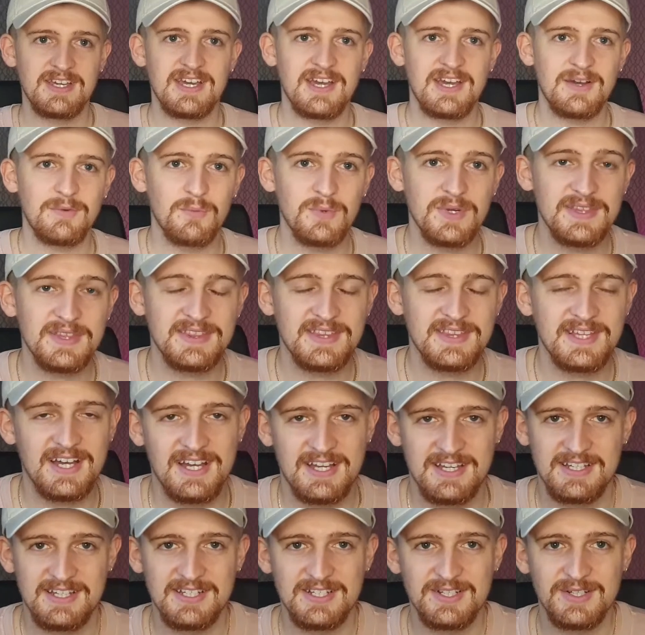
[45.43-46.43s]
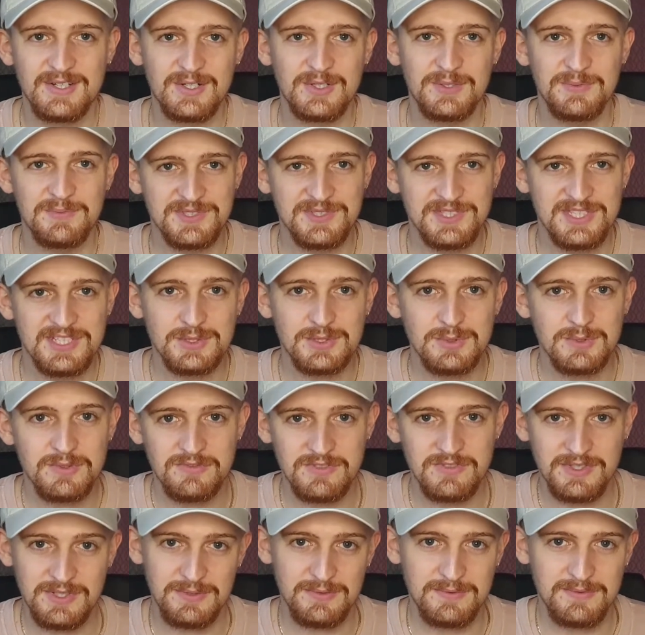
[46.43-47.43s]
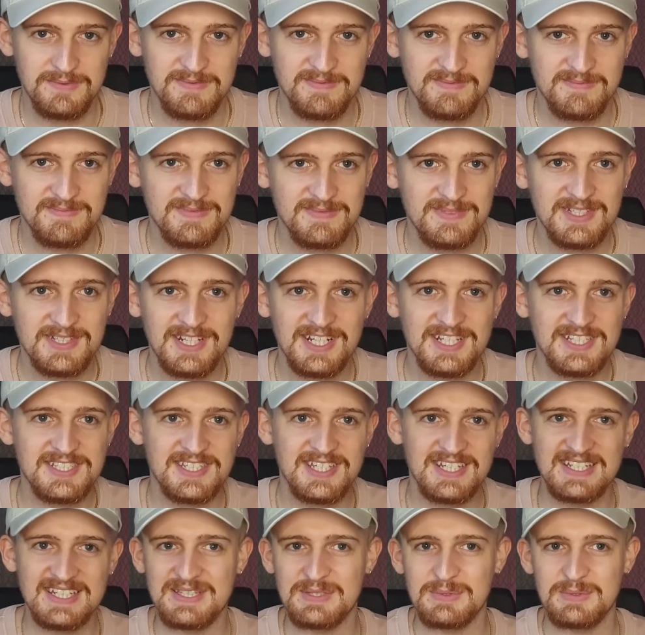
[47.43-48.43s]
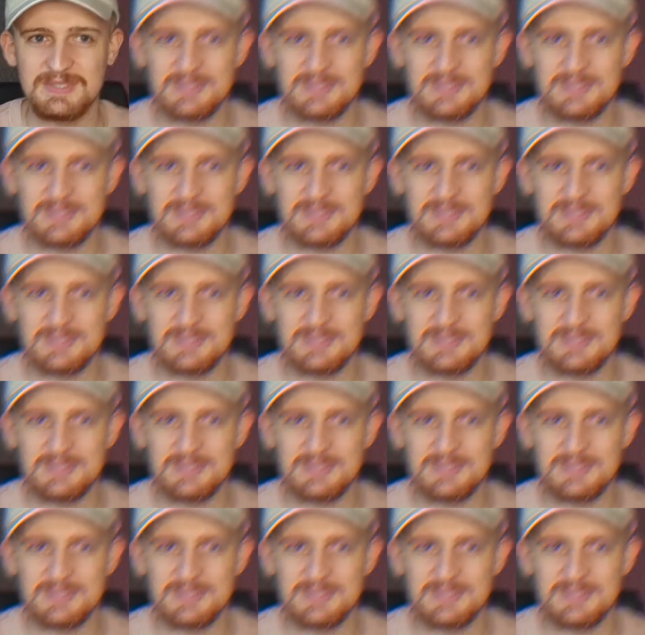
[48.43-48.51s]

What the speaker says: and with that comes this review. Let's get into it.